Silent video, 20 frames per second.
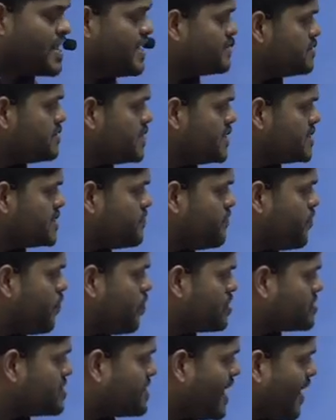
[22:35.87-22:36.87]
this
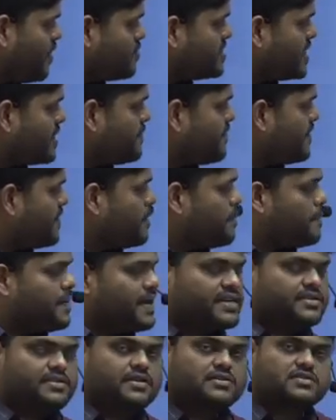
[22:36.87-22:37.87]
4,000 will be
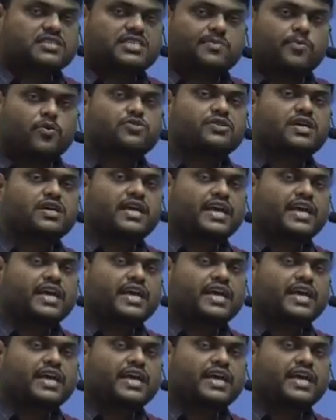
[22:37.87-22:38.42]
distributed